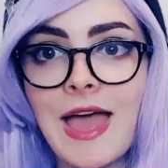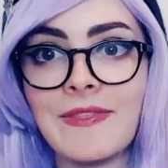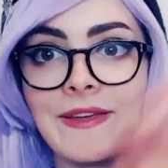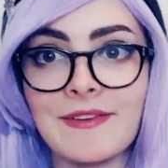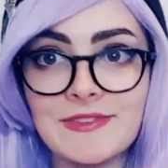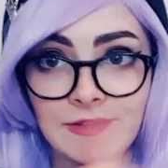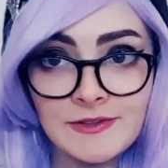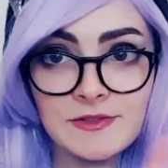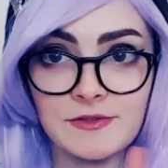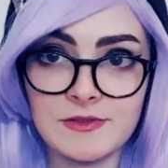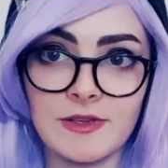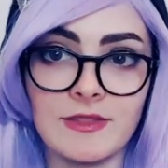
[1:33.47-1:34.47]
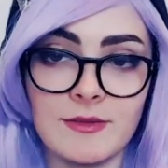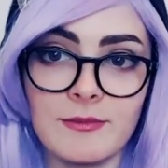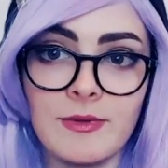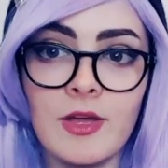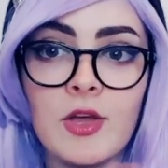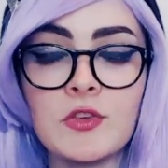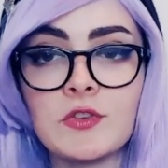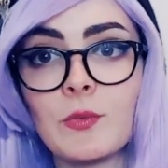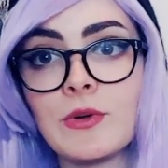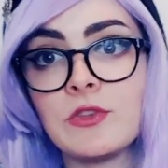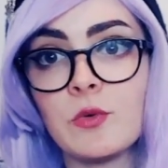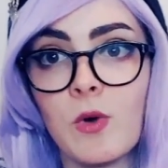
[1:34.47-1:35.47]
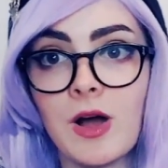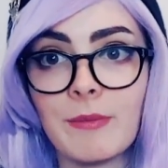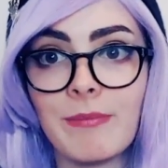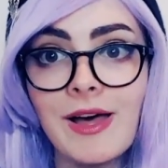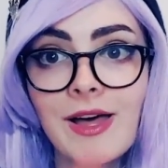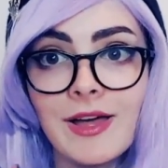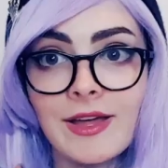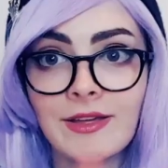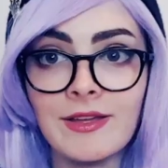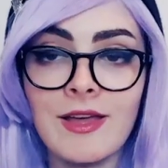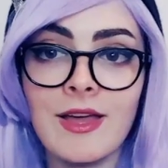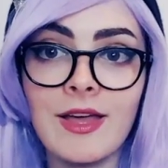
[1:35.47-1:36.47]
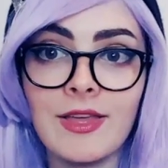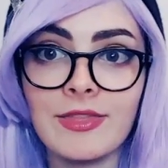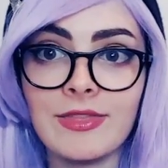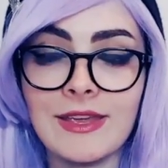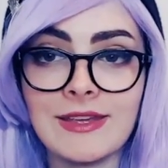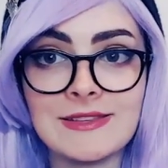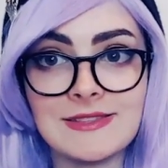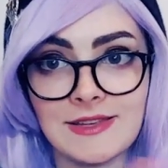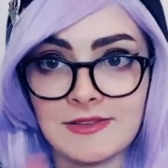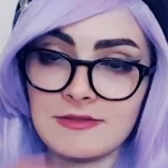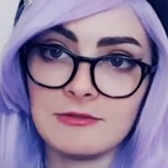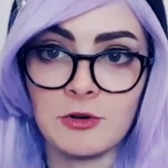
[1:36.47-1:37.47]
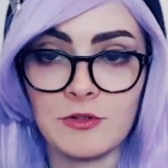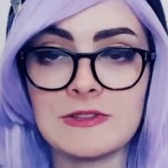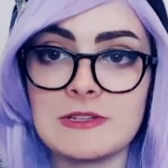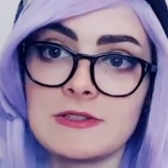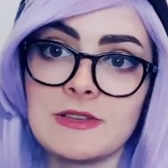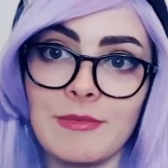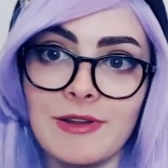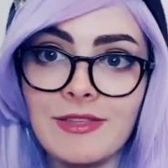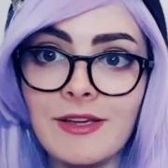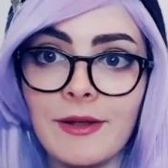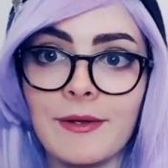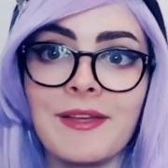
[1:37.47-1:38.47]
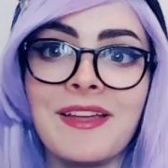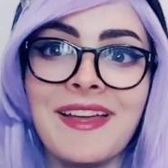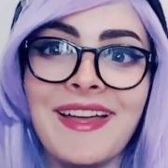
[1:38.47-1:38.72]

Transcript: and they have sensors on them. So when you walk by, they can sense, you know, that there's somebody there.